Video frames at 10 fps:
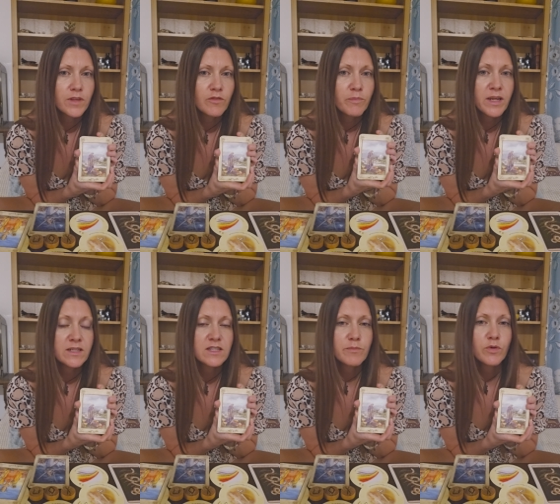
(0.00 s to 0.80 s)
of being
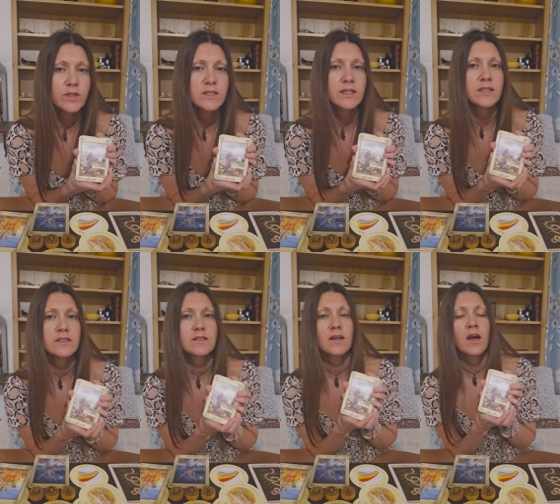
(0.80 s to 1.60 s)

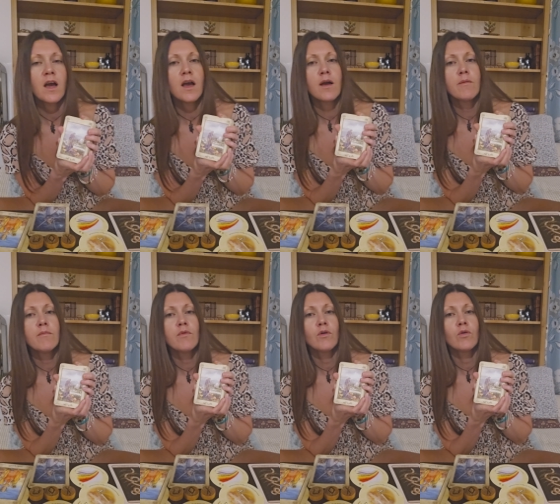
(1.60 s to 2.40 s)
disappointed,
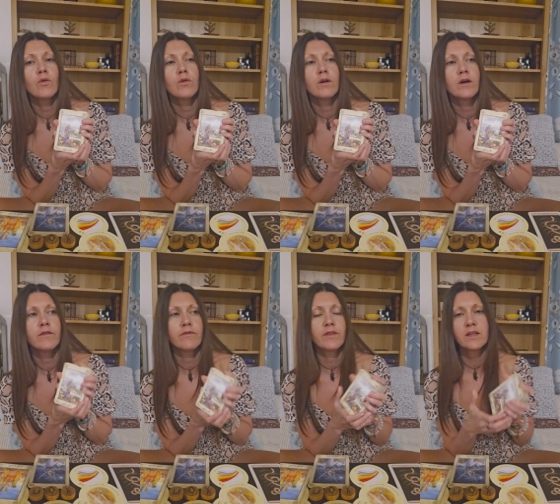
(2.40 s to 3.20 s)
um, or
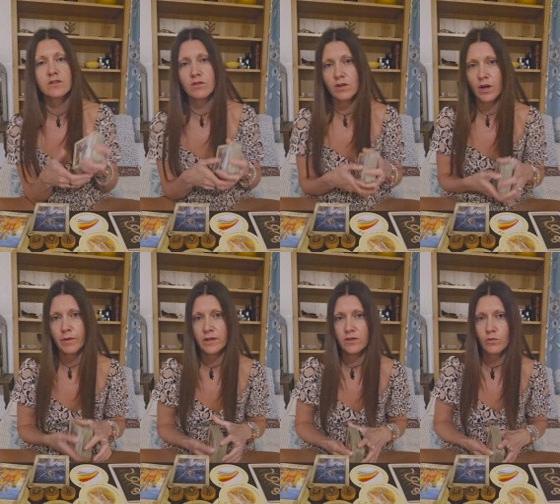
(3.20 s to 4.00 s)
of things not
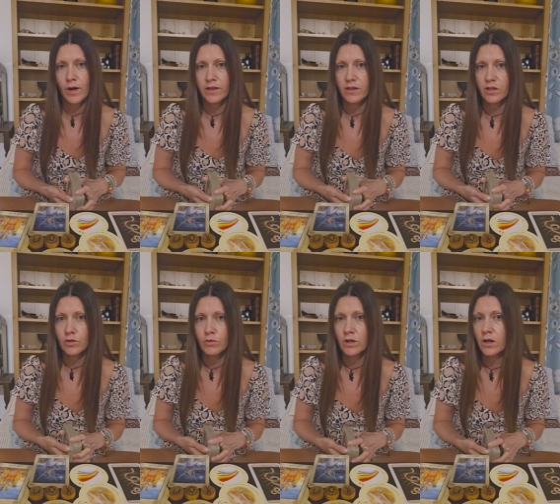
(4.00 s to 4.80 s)
going the way that
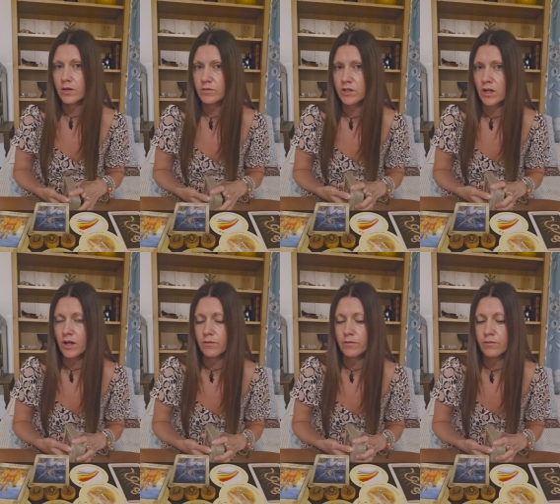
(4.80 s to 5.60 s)
you would like them to
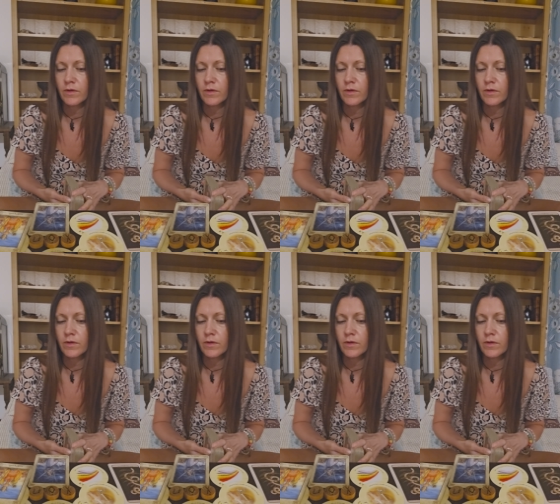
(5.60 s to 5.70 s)
go.